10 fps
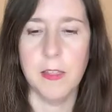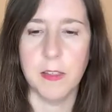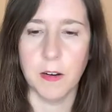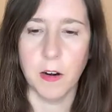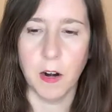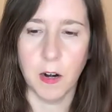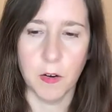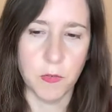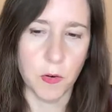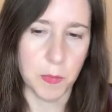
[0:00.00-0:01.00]
there are
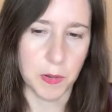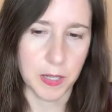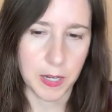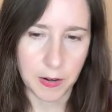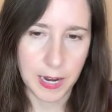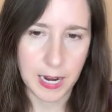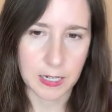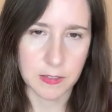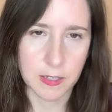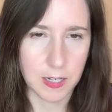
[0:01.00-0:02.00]
Affordable Care
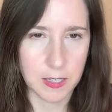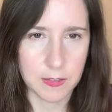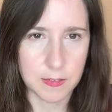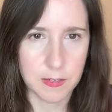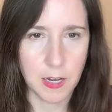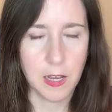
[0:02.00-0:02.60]
Act cuts,